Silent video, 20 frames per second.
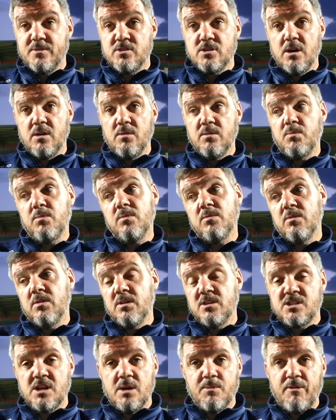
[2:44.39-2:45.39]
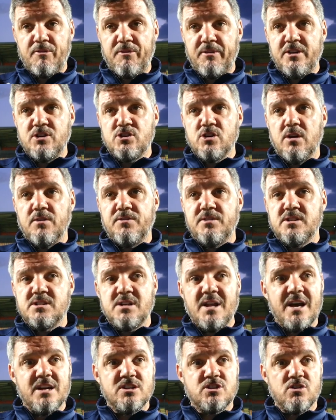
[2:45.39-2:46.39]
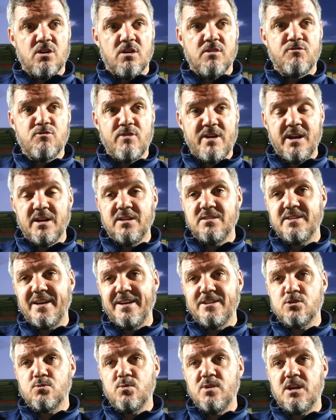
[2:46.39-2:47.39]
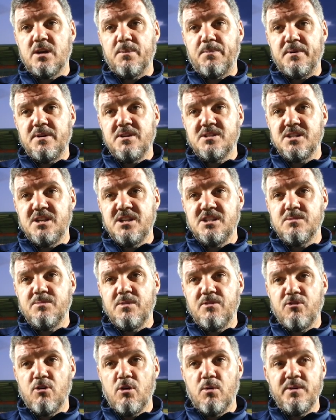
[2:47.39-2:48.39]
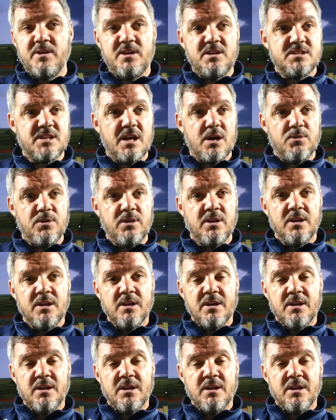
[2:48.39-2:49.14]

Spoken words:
So, like I said, we'll finish off this last sort of real intense week of pre-season before we ease down.